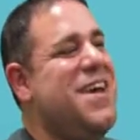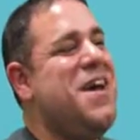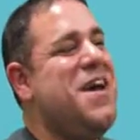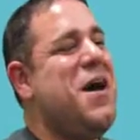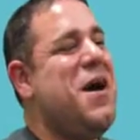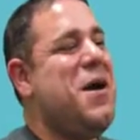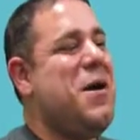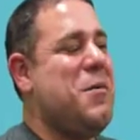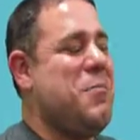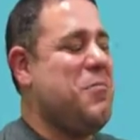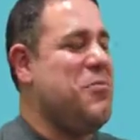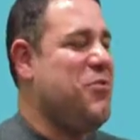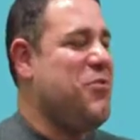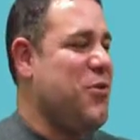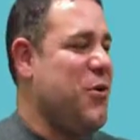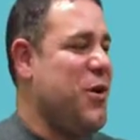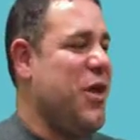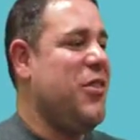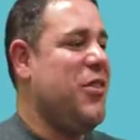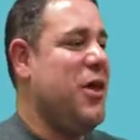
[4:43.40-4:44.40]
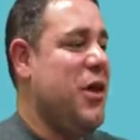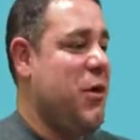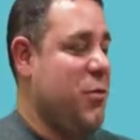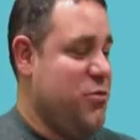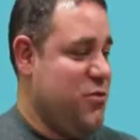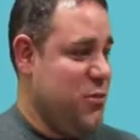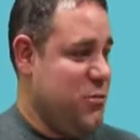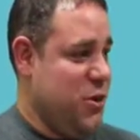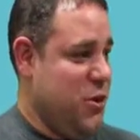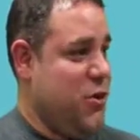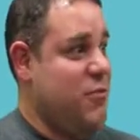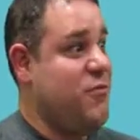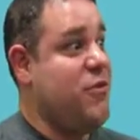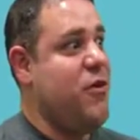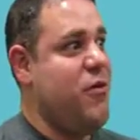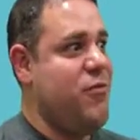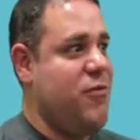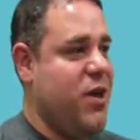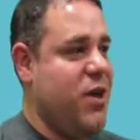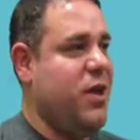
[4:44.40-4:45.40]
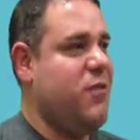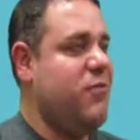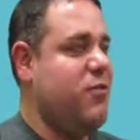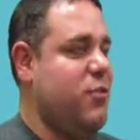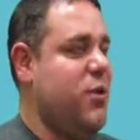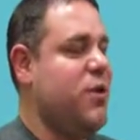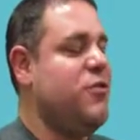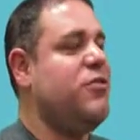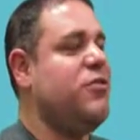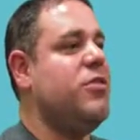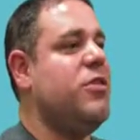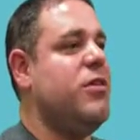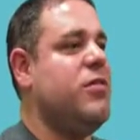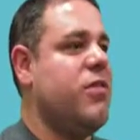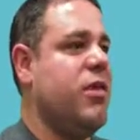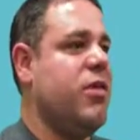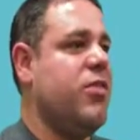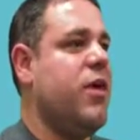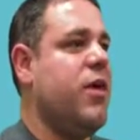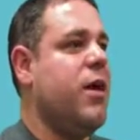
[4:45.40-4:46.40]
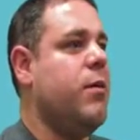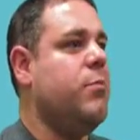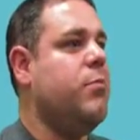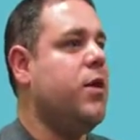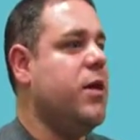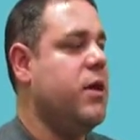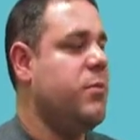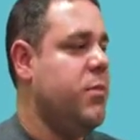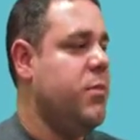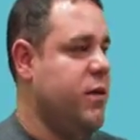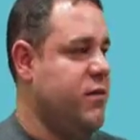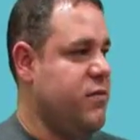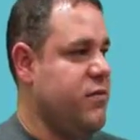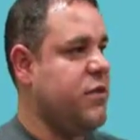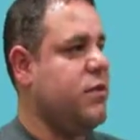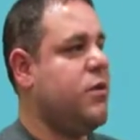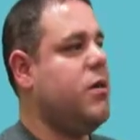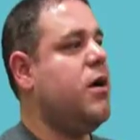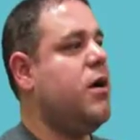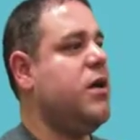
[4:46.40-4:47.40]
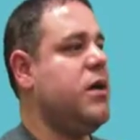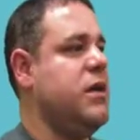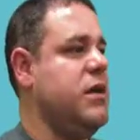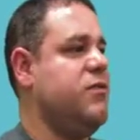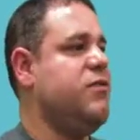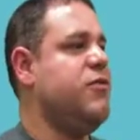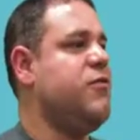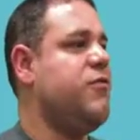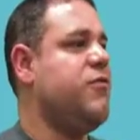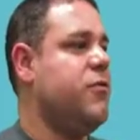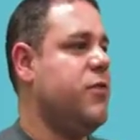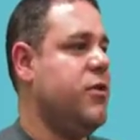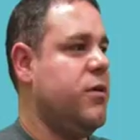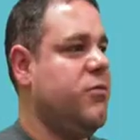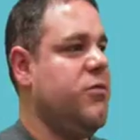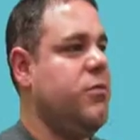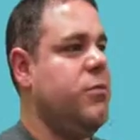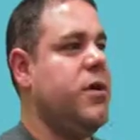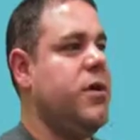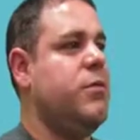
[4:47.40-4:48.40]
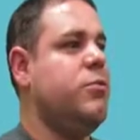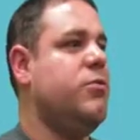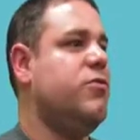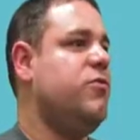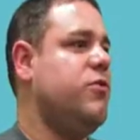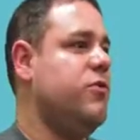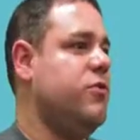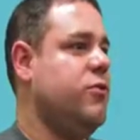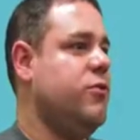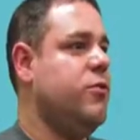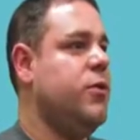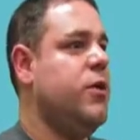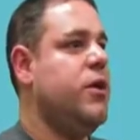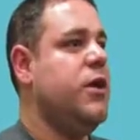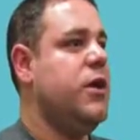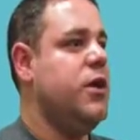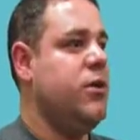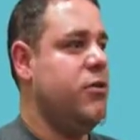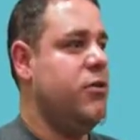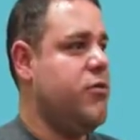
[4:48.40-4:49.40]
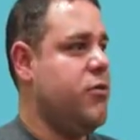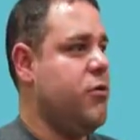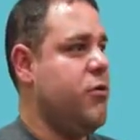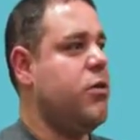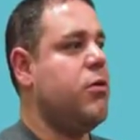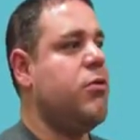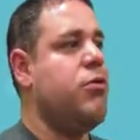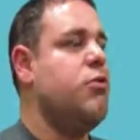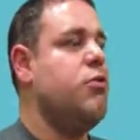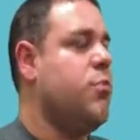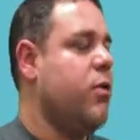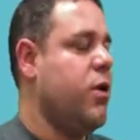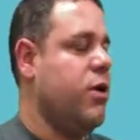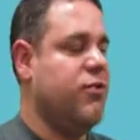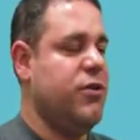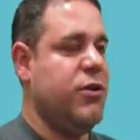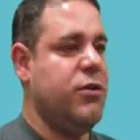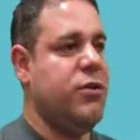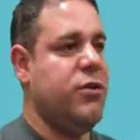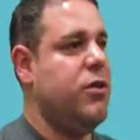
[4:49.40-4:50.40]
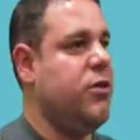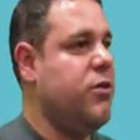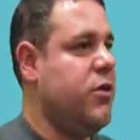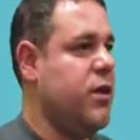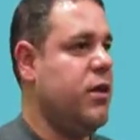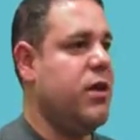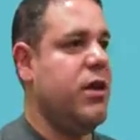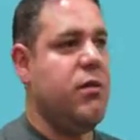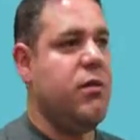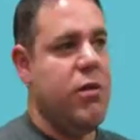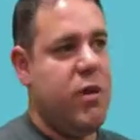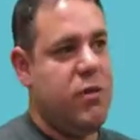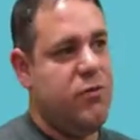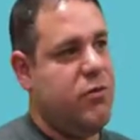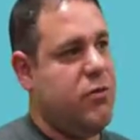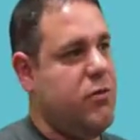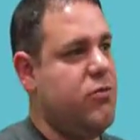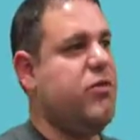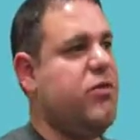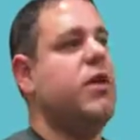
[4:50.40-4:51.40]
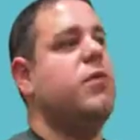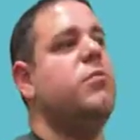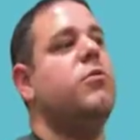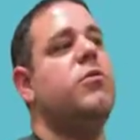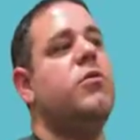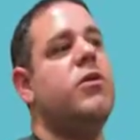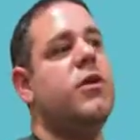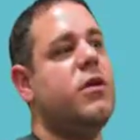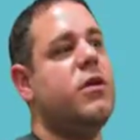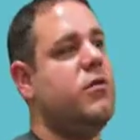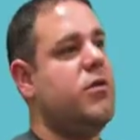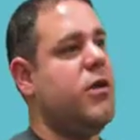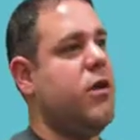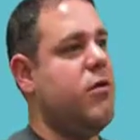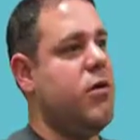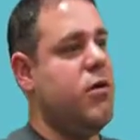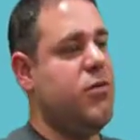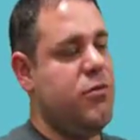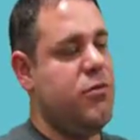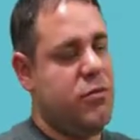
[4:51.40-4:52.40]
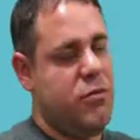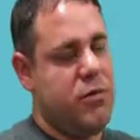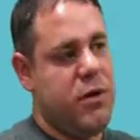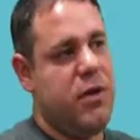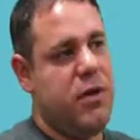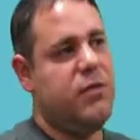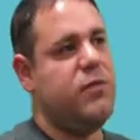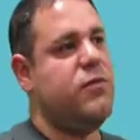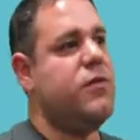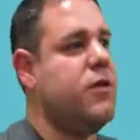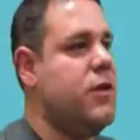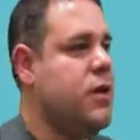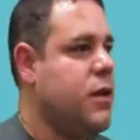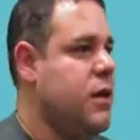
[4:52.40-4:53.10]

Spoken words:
And that helps them, verify information, things like that. But it makes it a lot easier for them to be able to, if they're in a group project, they can carry it to their table, they can carry it to their desk.